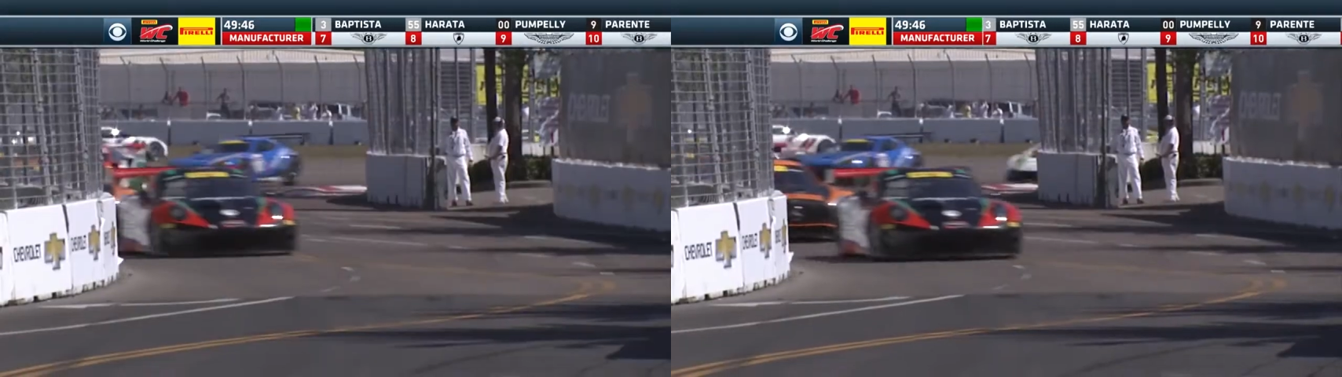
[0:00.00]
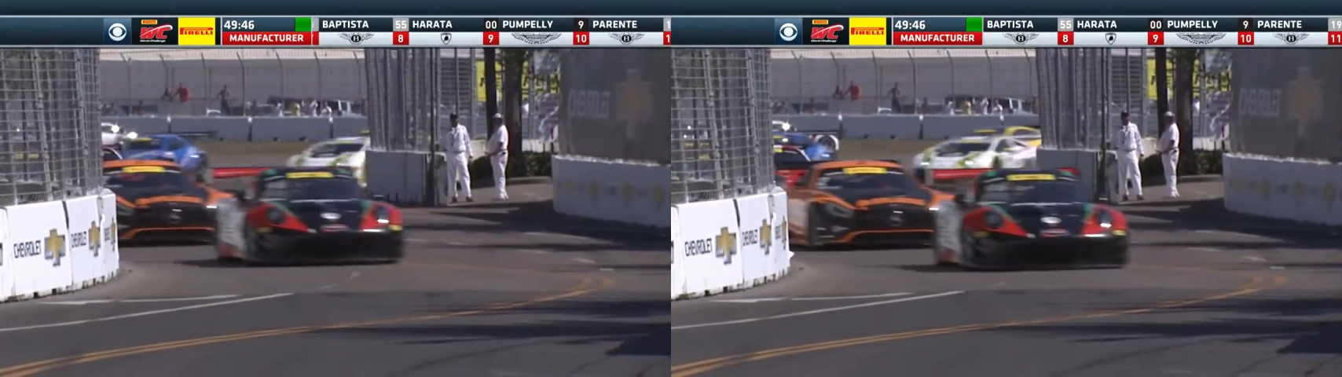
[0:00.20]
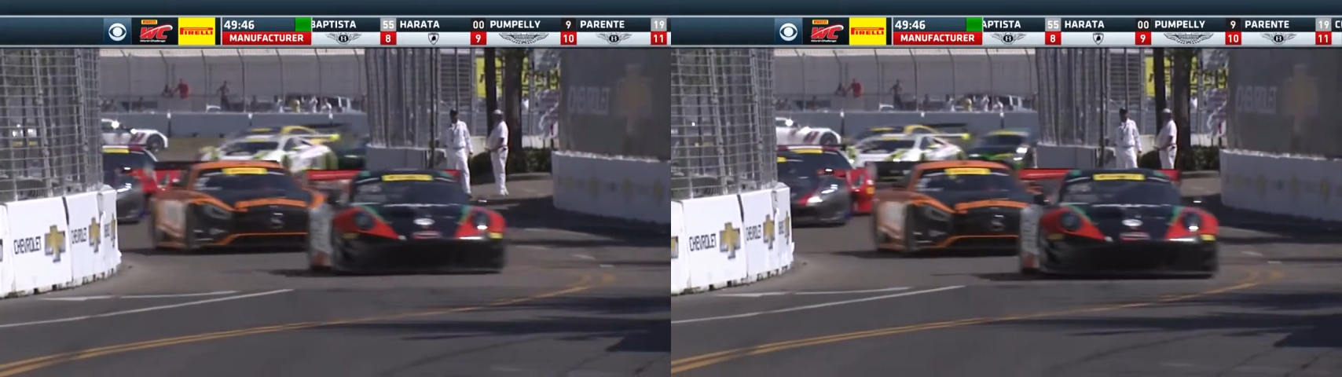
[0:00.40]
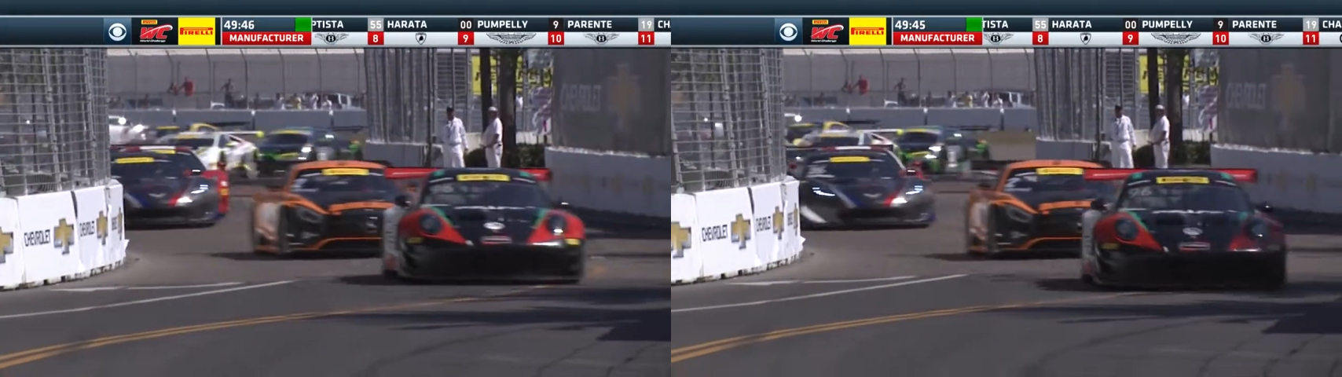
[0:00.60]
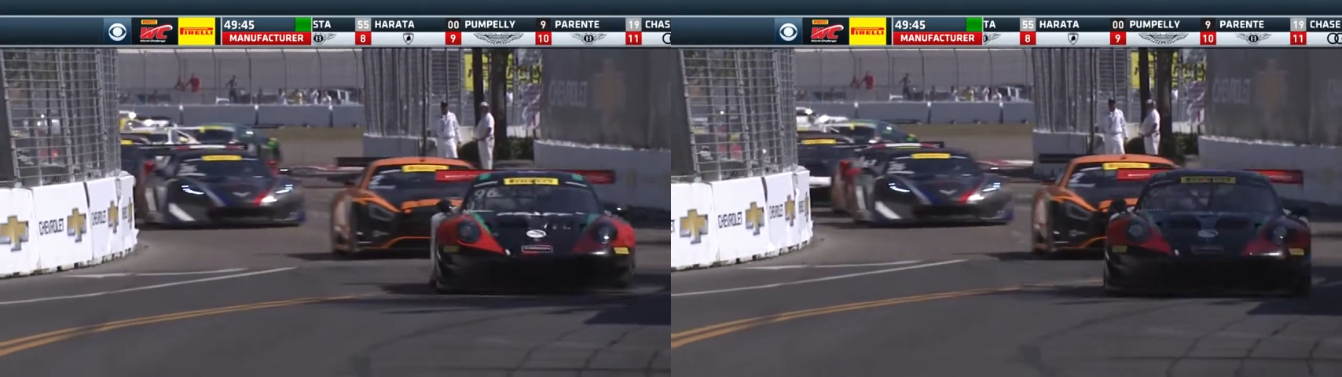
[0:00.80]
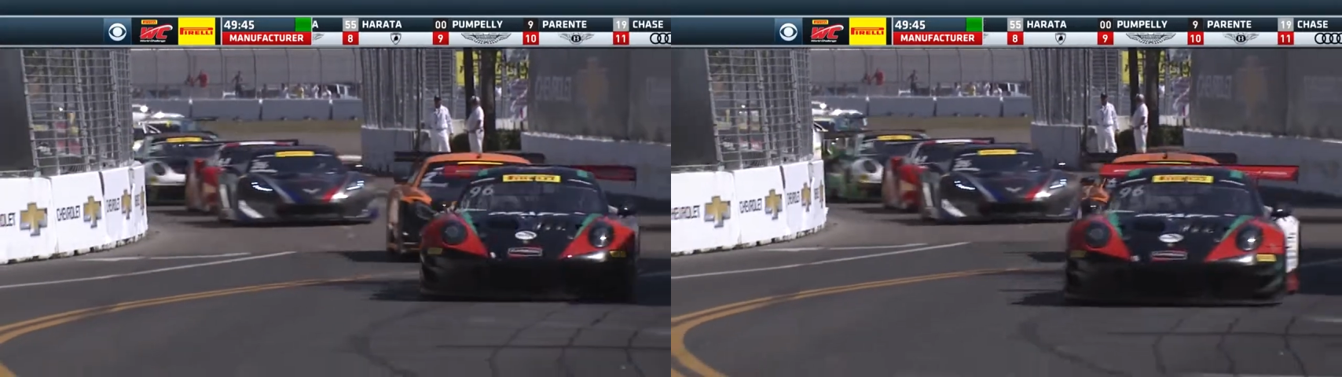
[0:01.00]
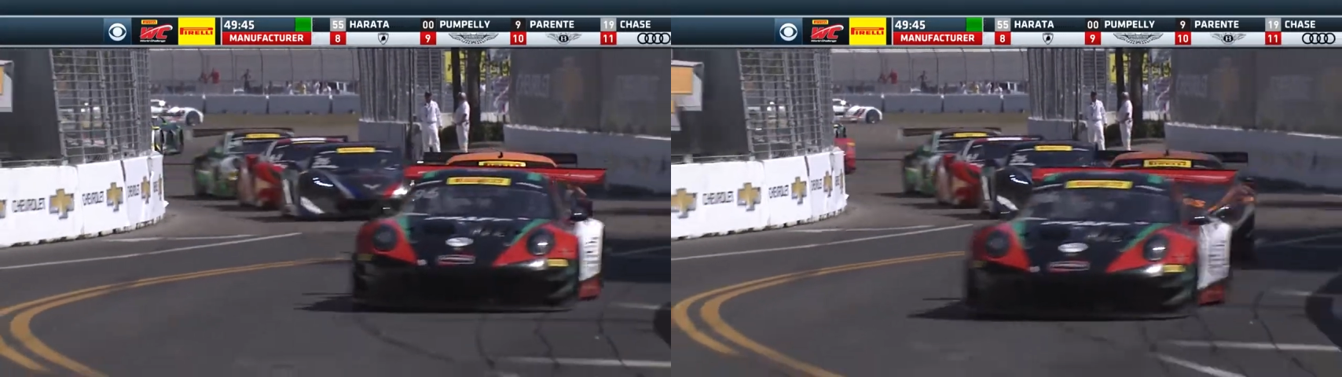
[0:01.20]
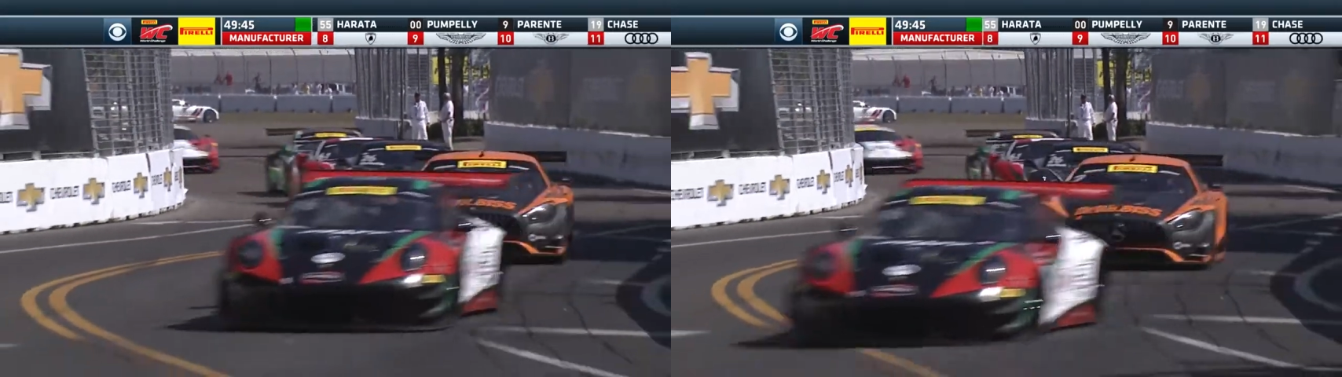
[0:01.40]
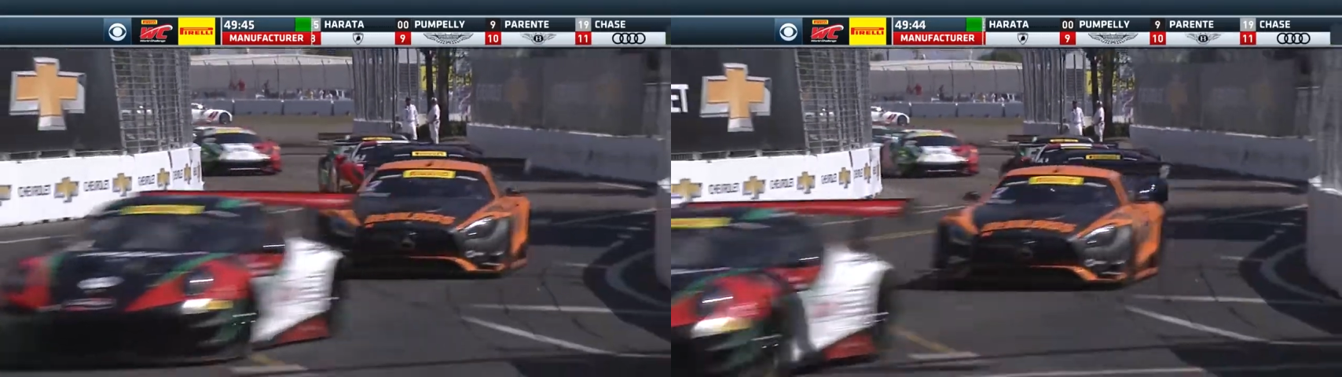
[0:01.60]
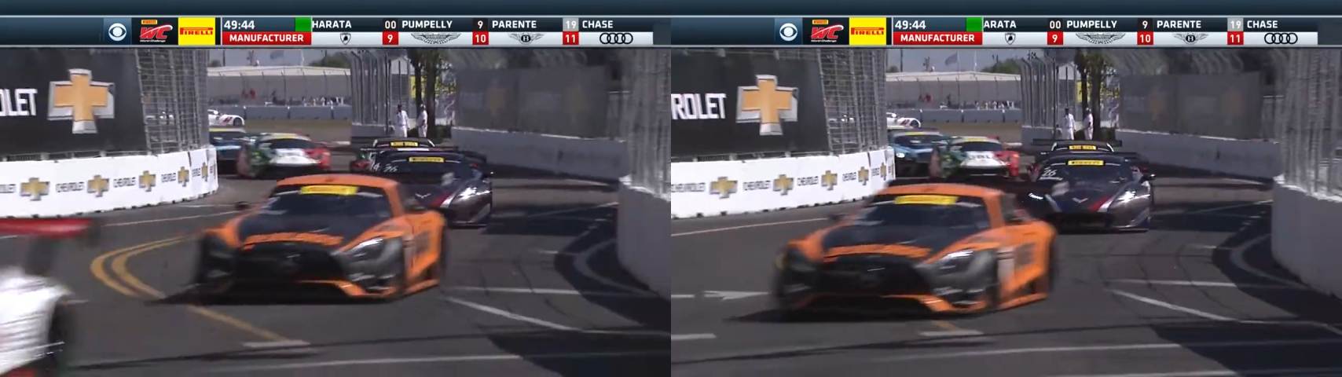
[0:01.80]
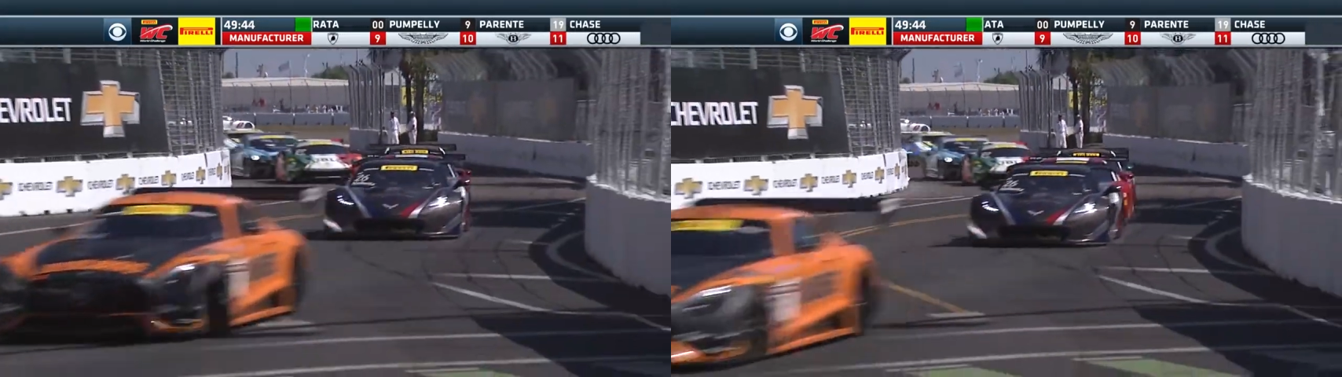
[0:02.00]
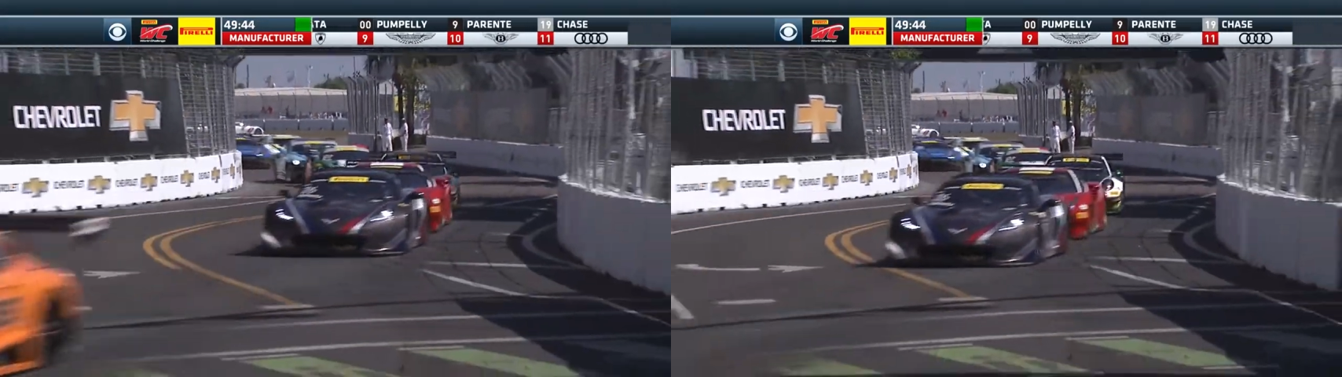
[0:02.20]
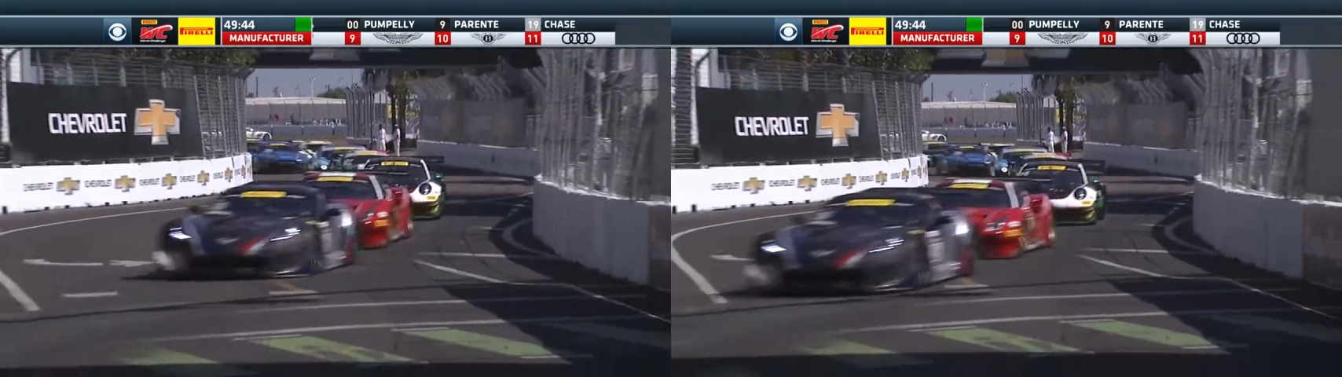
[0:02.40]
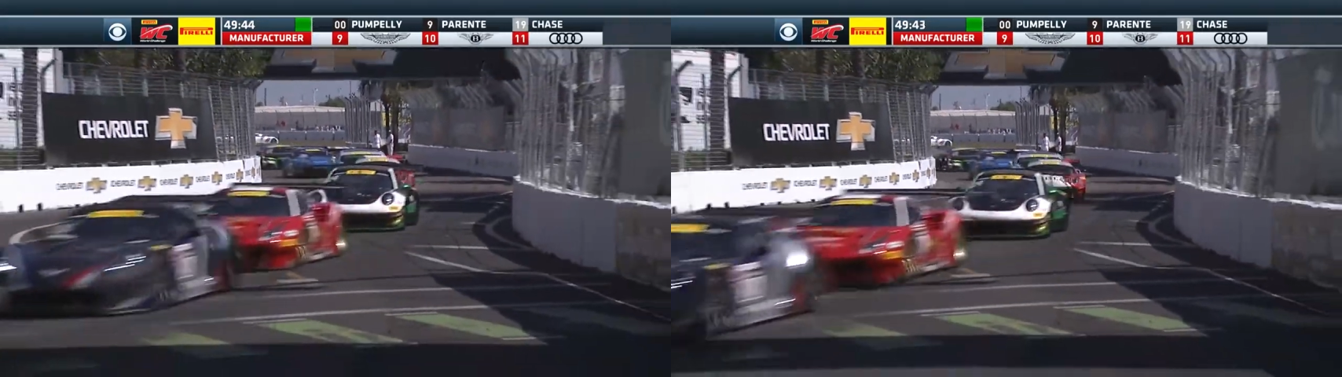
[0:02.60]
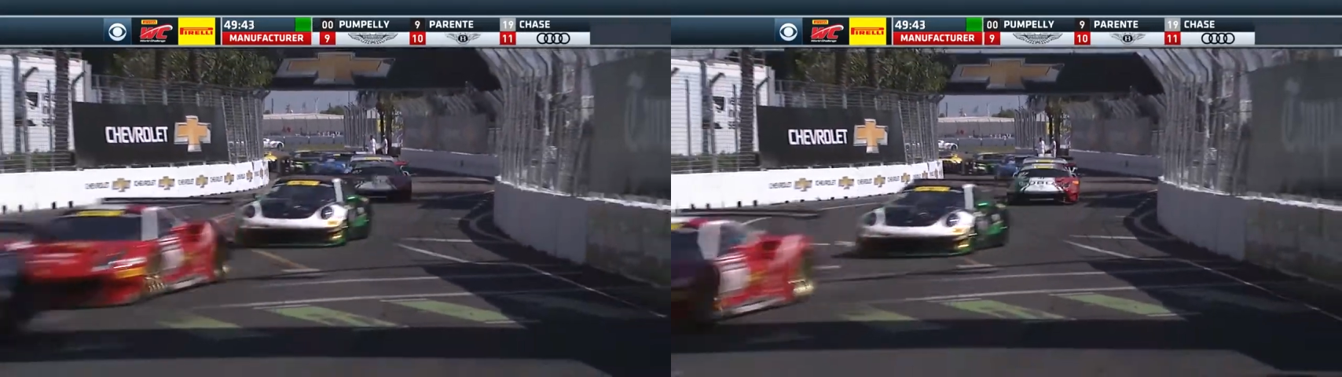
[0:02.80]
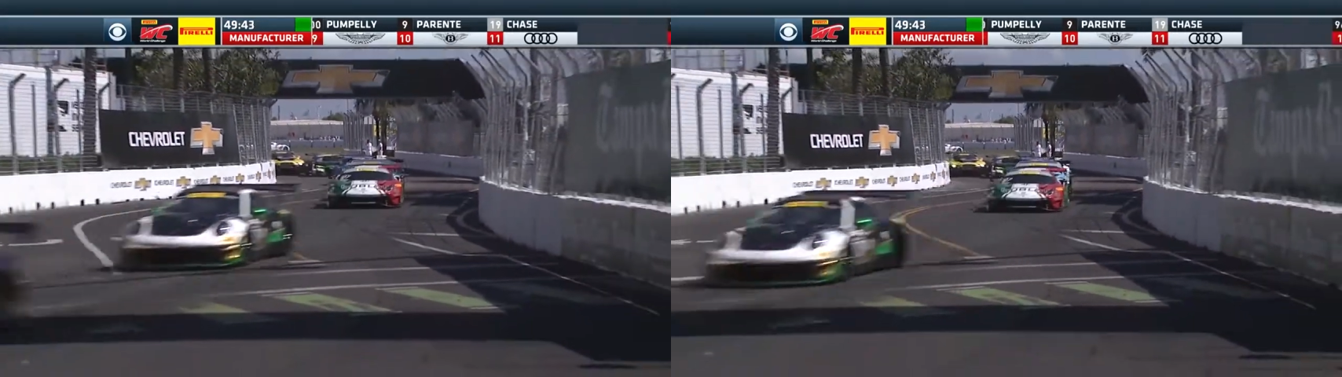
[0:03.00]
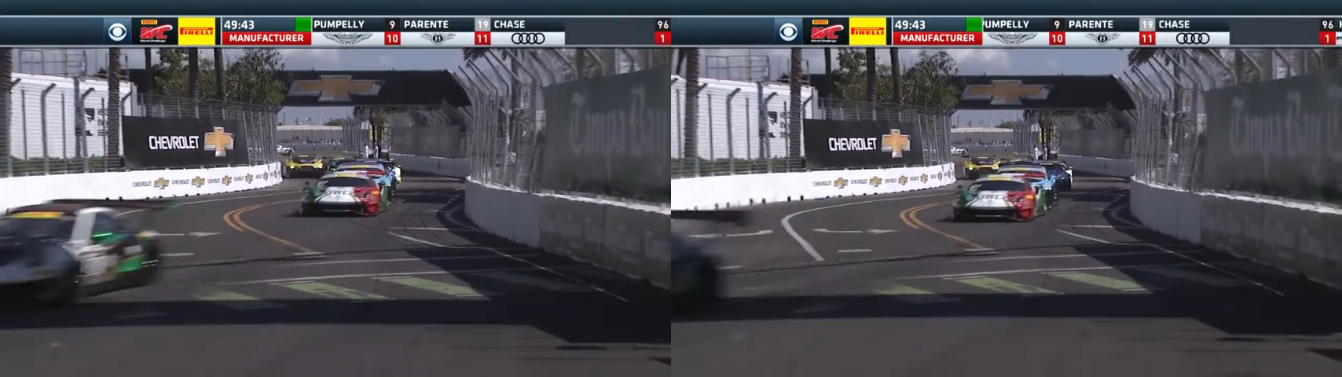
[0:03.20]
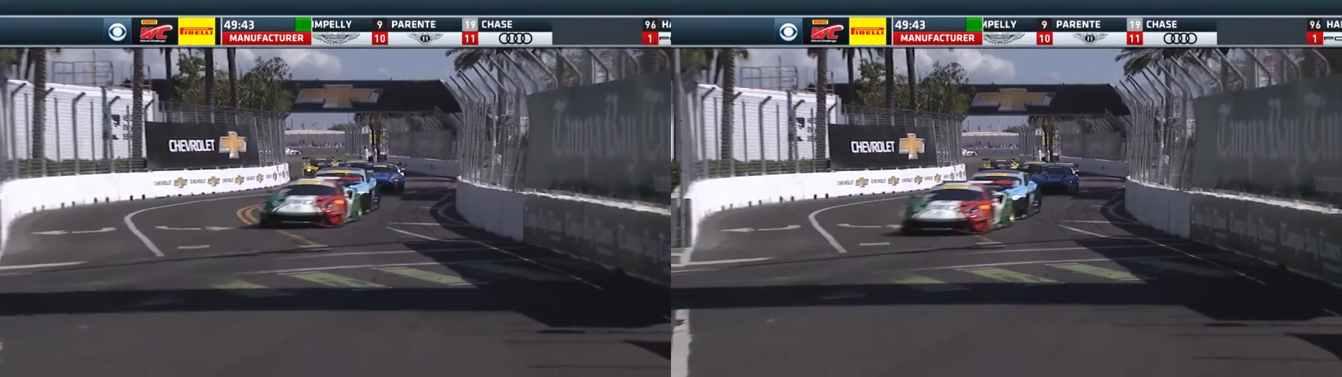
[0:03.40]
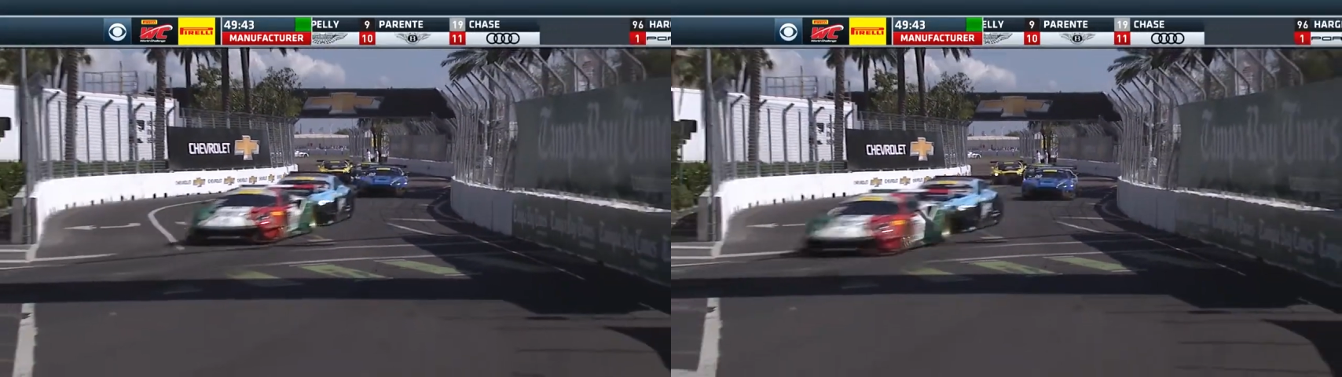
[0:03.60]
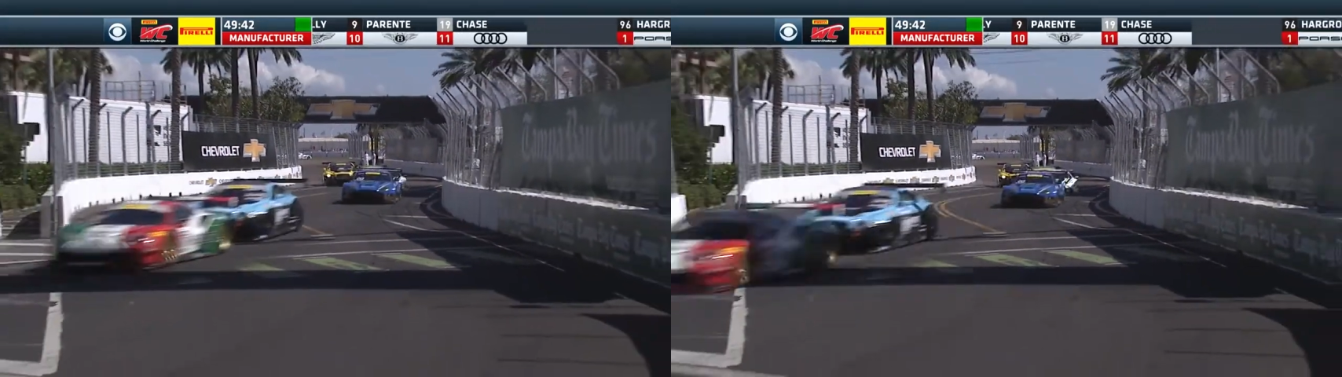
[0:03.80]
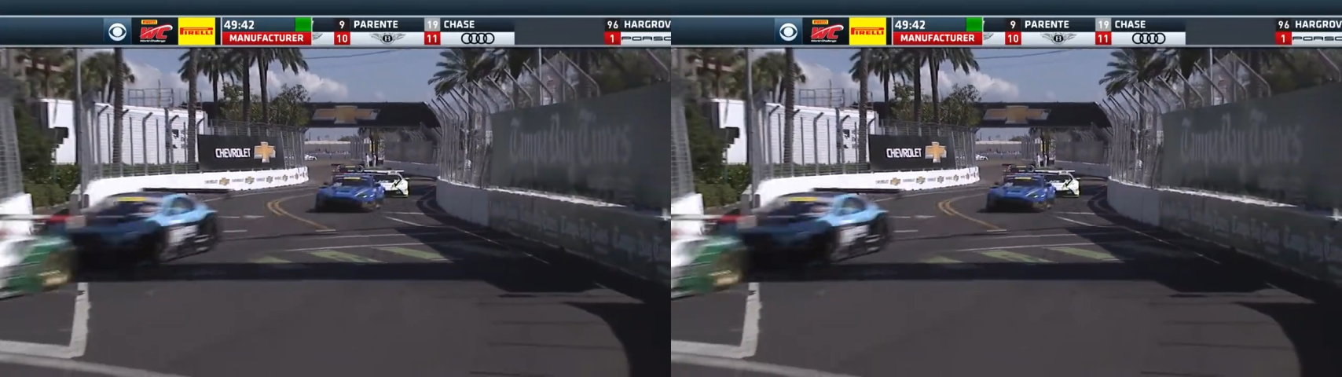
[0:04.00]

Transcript: (no speaker visible)